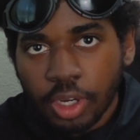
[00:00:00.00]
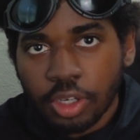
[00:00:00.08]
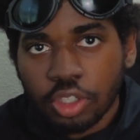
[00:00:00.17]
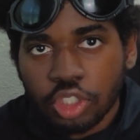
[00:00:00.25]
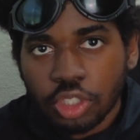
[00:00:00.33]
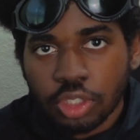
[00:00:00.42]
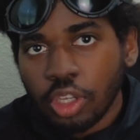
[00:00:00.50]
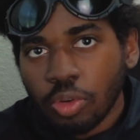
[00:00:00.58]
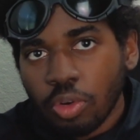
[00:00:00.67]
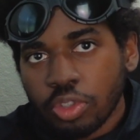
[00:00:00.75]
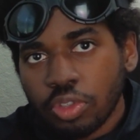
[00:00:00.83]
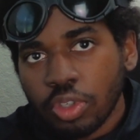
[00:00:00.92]
energy in
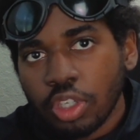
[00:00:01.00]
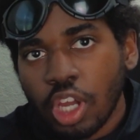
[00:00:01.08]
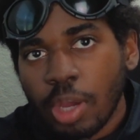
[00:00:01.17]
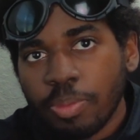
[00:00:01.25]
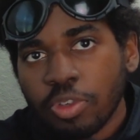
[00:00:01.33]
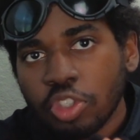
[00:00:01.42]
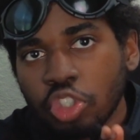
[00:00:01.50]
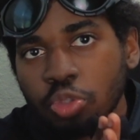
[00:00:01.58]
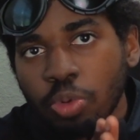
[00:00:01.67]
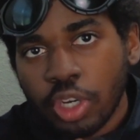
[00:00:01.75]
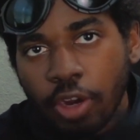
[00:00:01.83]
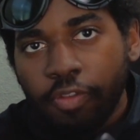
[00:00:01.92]
order to accomplish
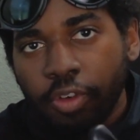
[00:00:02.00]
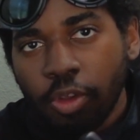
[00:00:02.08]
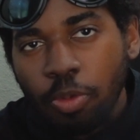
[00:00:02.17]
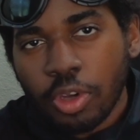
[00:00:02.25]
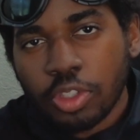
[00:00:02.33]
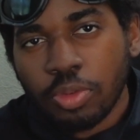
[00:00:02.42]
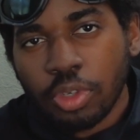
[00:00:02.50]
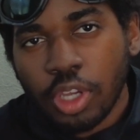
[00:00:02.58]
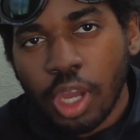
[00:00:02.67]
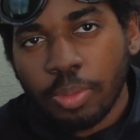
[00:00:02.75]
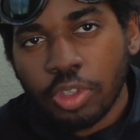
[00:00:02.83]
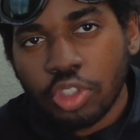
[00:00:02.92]
whatever you want to
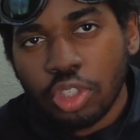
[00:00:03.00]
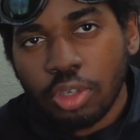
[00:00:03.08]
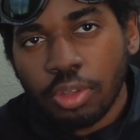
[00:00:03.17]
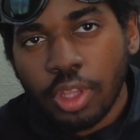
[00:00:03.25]
accomplish in your